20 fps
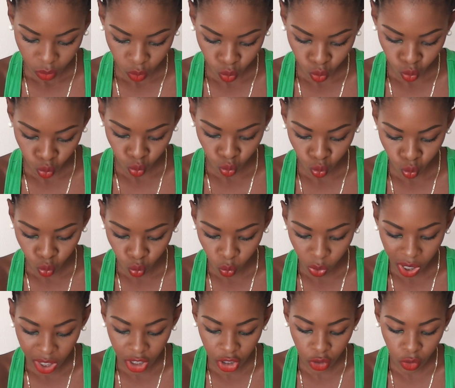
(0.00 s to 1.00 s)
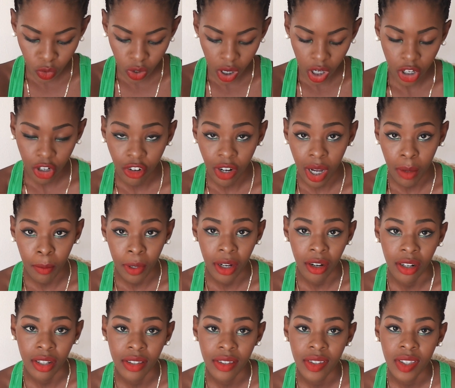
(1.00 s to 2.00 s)
What do you call your
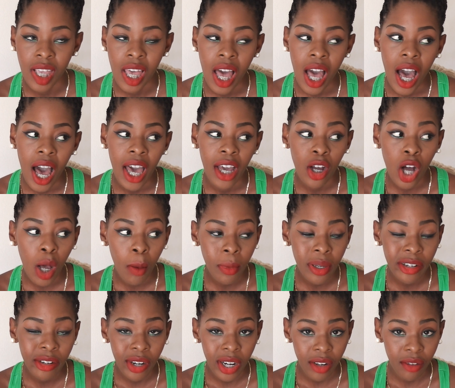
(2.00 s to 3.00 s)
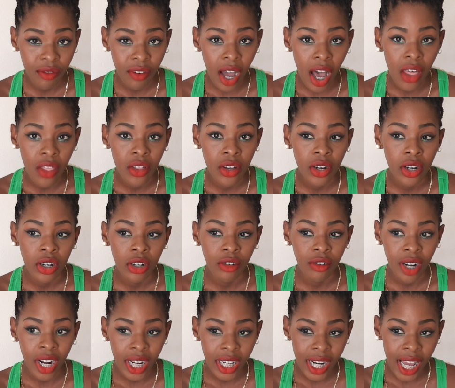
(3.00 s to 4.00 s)
grandparents? I call my grandfather
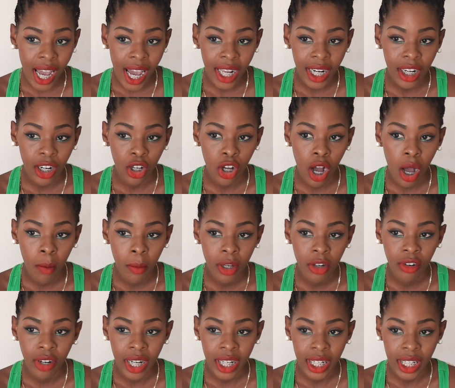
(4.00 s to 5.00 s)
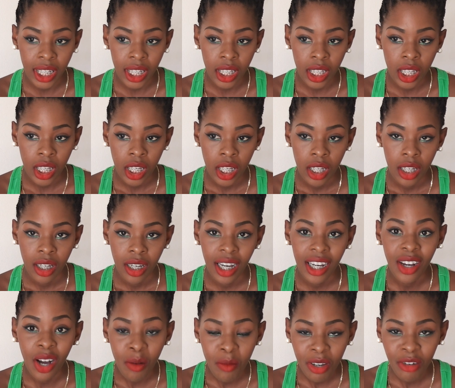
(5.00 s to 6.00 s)
granddad, and I call my
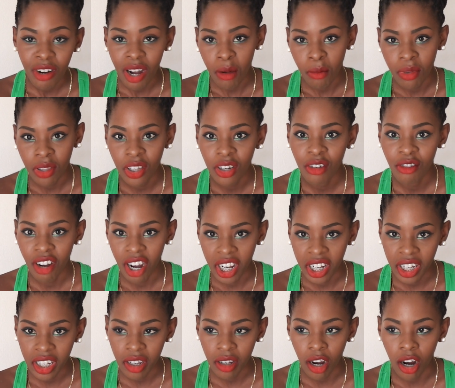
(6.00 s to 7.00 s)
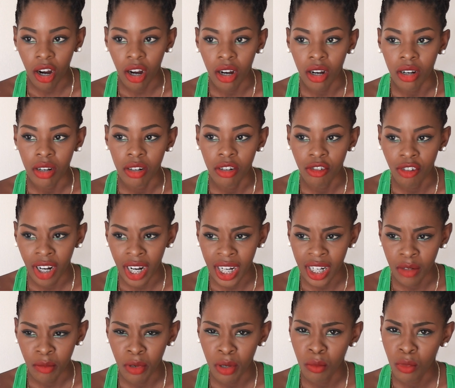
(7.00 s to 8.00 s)
grandmother granny or
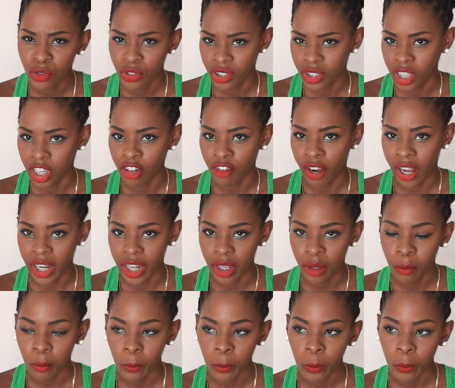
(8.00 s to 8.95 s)
gran, but most of the time granny.